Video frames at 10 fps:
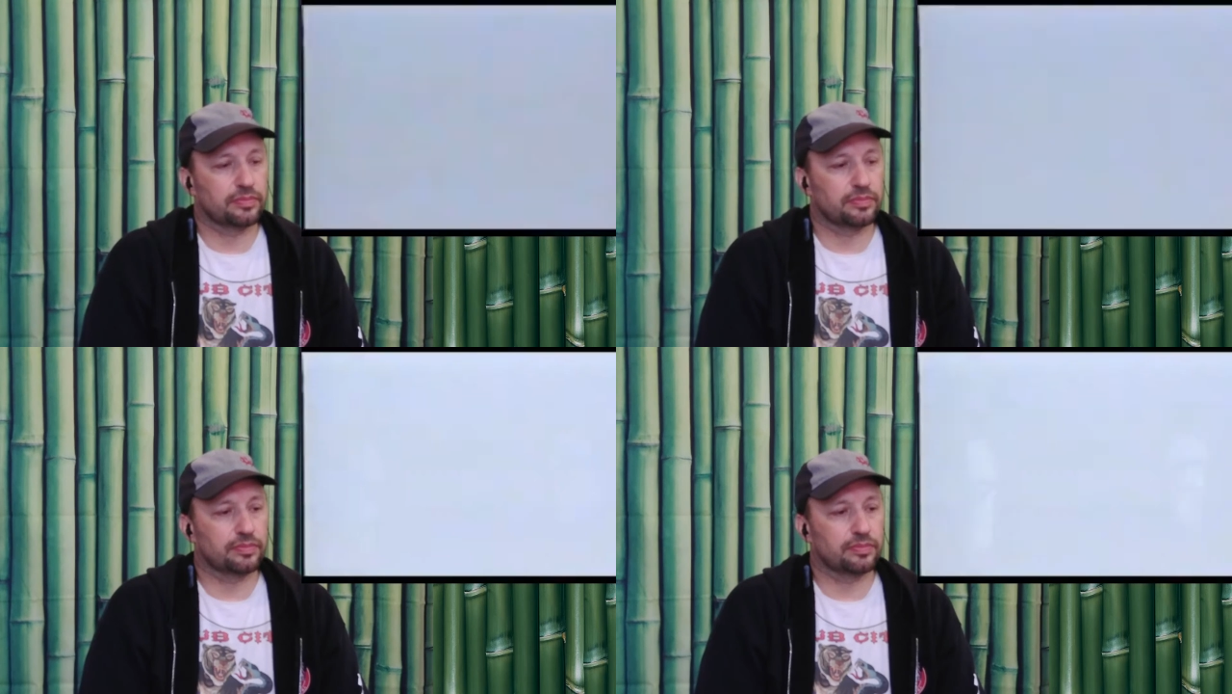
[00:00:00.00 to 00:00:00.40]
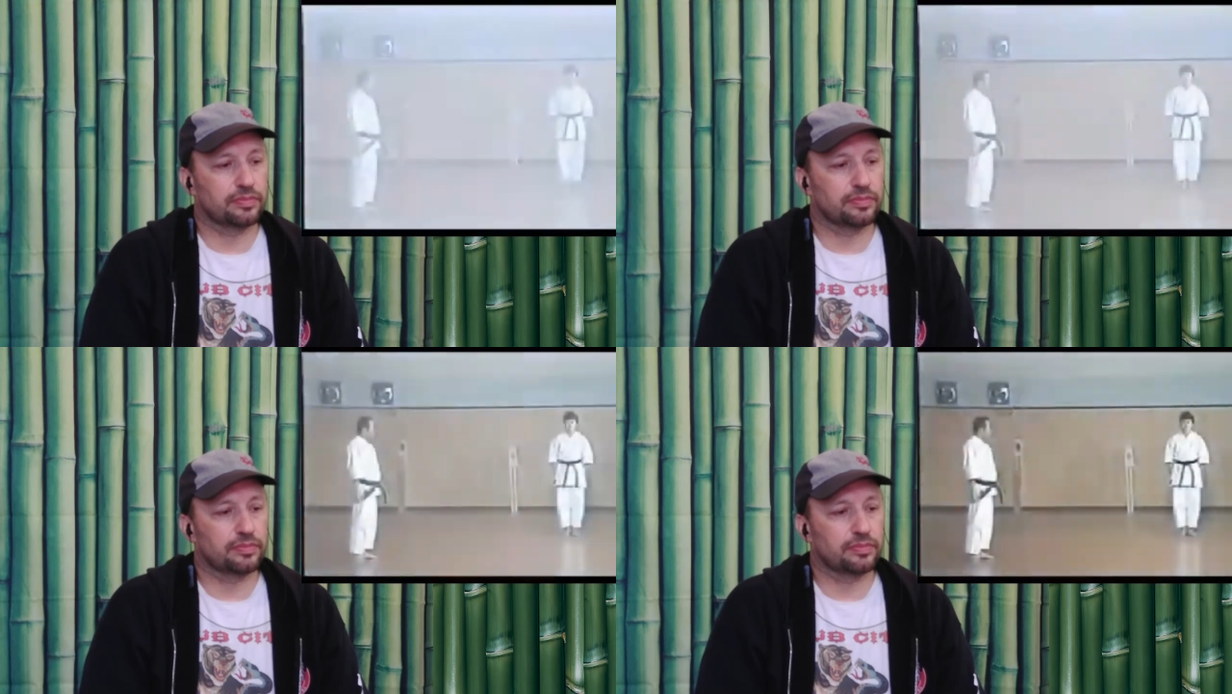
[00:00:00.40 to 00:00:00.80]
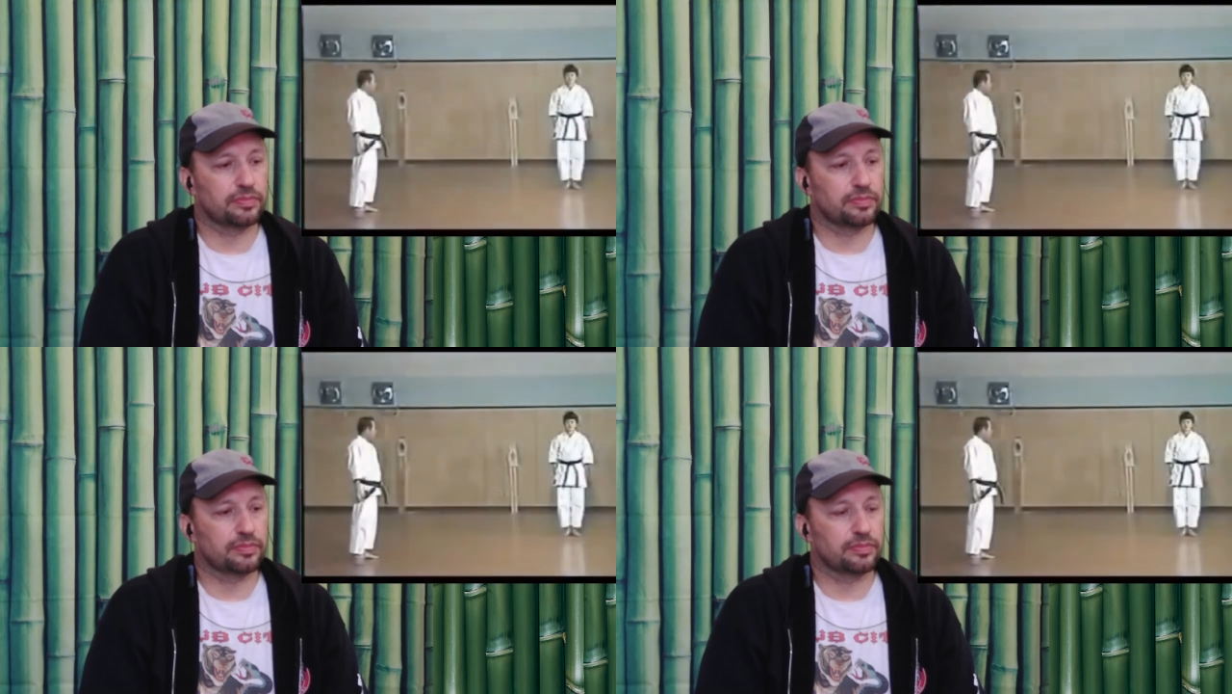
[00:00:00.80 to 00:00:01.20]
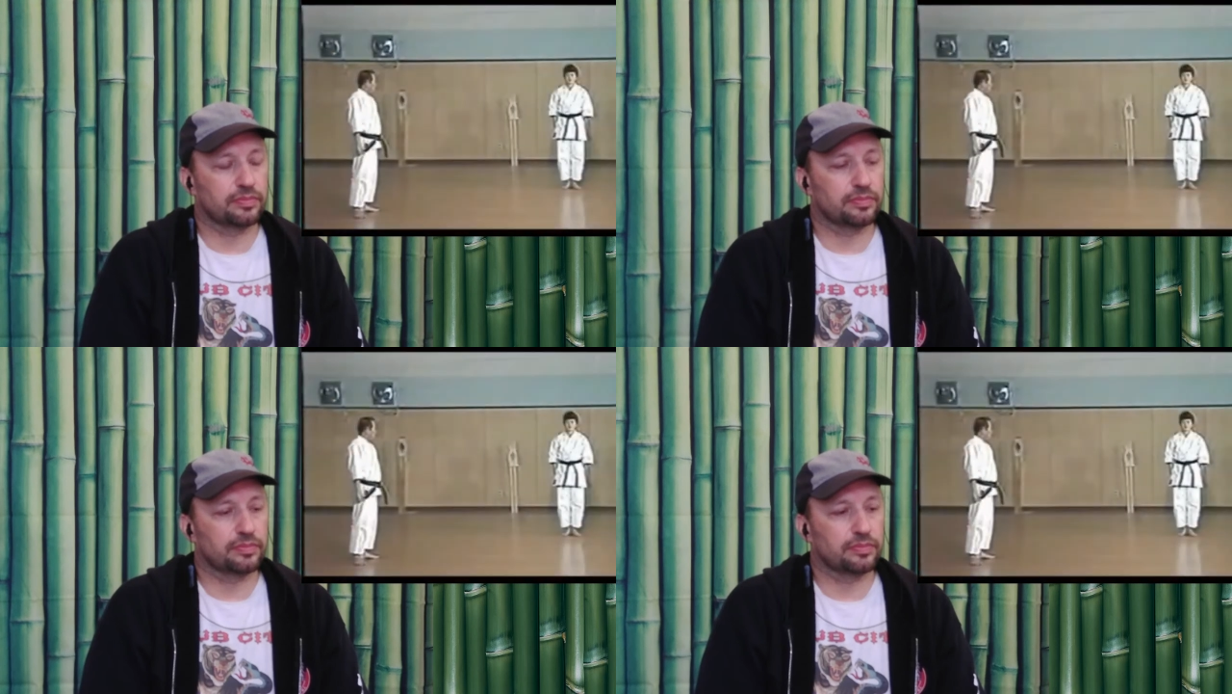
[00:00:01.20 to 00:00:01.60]

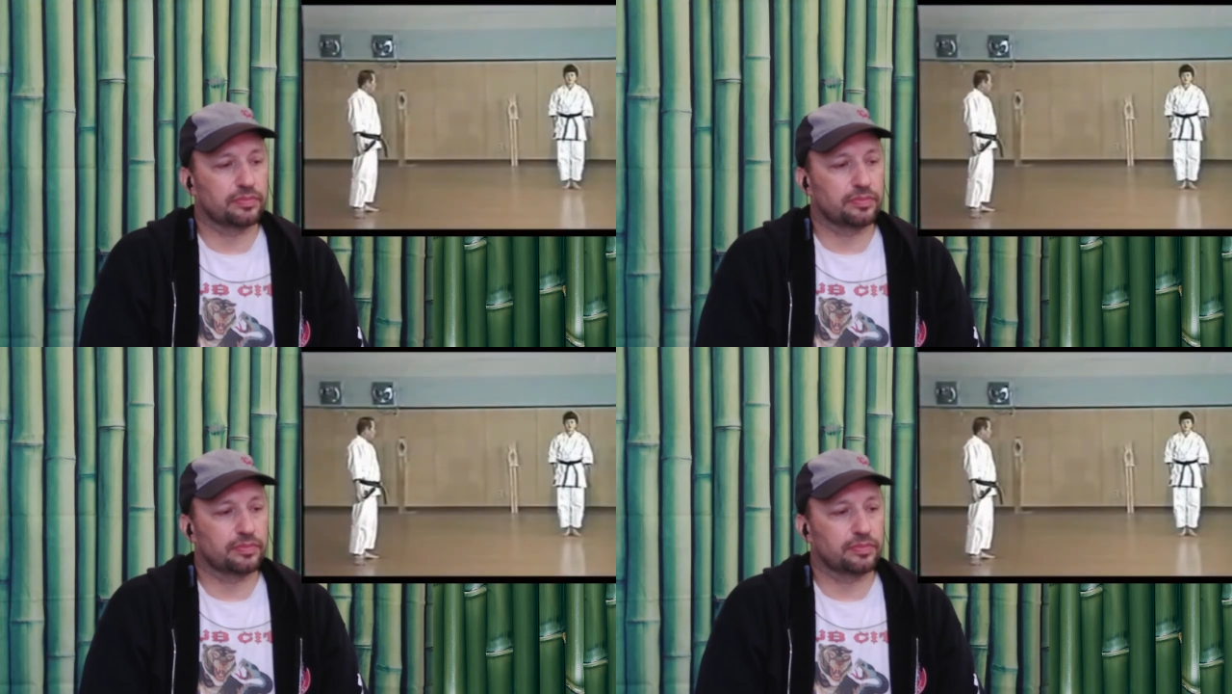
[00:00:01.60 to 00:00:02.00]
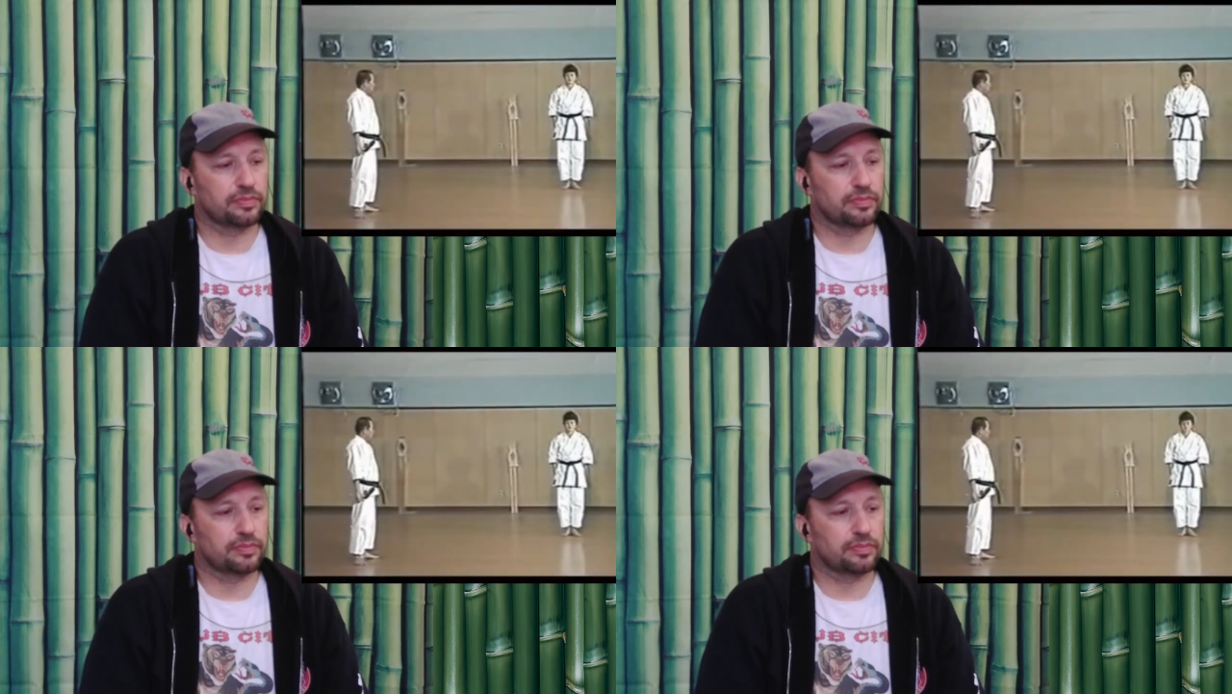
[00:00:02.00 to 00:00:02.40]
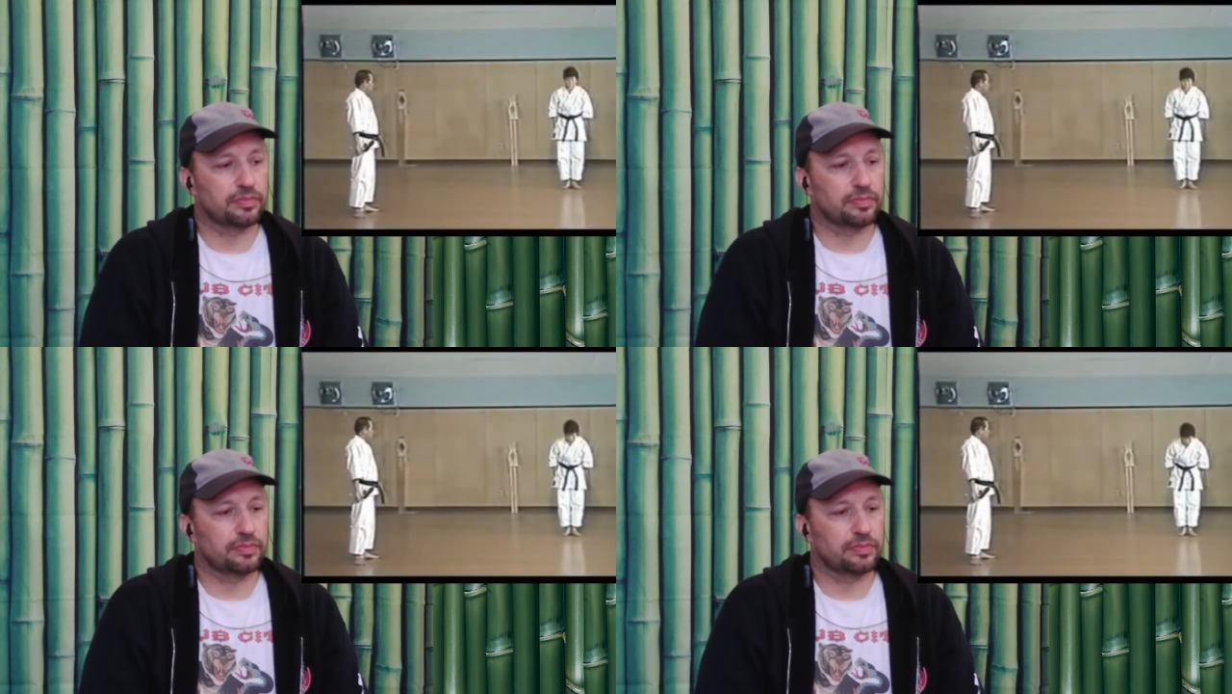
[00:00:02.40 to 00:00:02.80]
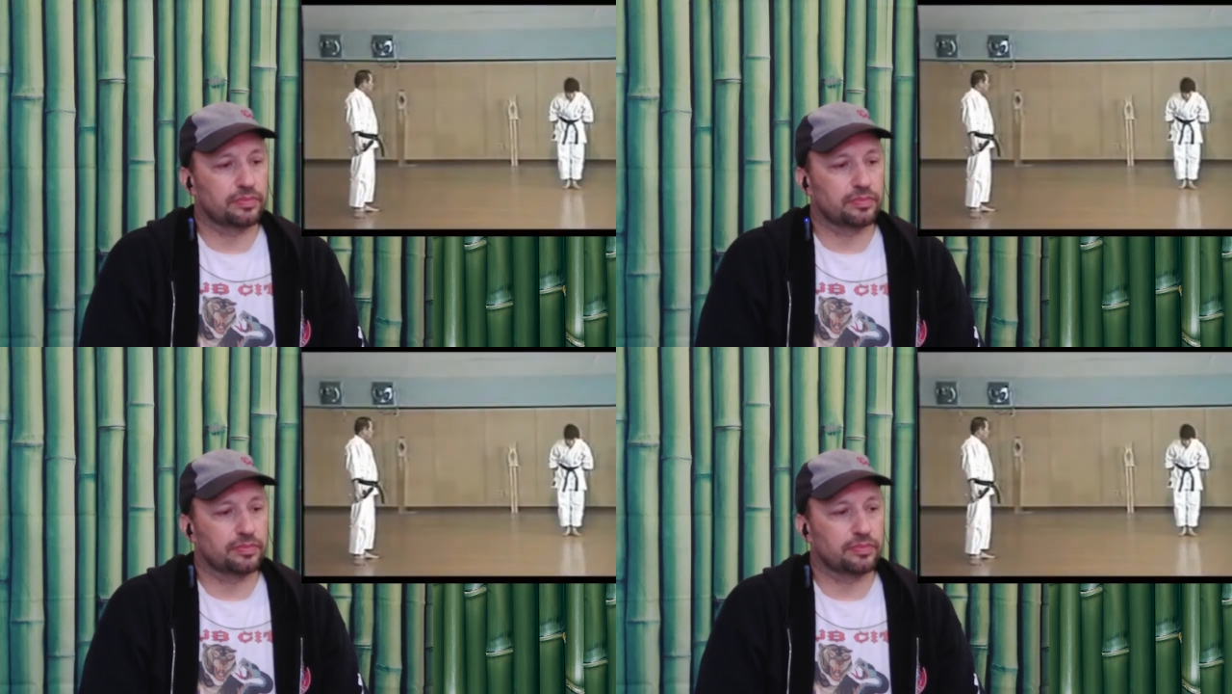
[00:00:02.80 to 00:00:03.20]

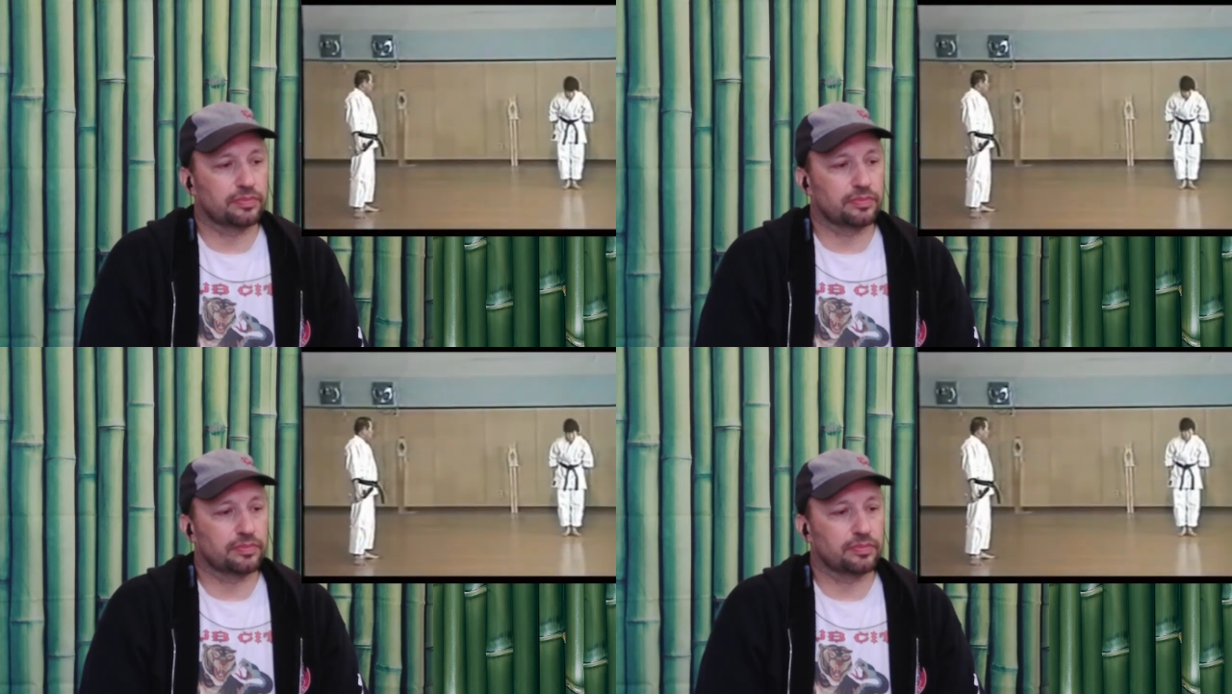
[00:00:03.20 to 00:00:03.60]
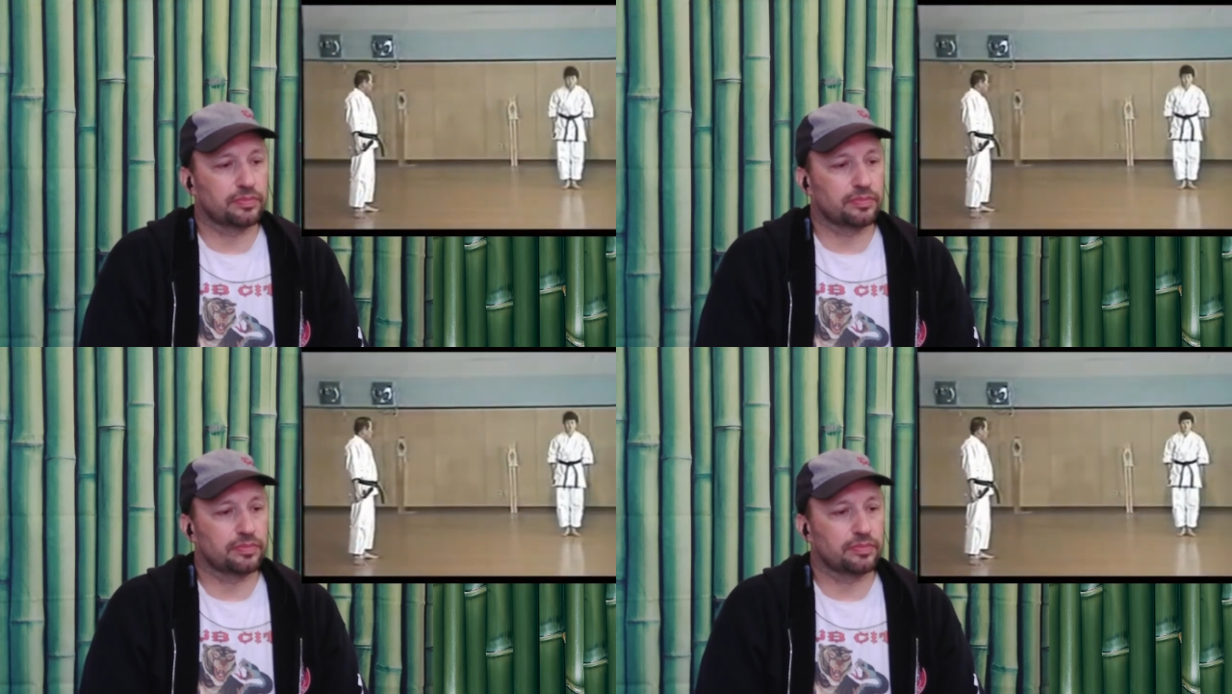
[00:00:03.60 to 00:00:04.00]
[no speech]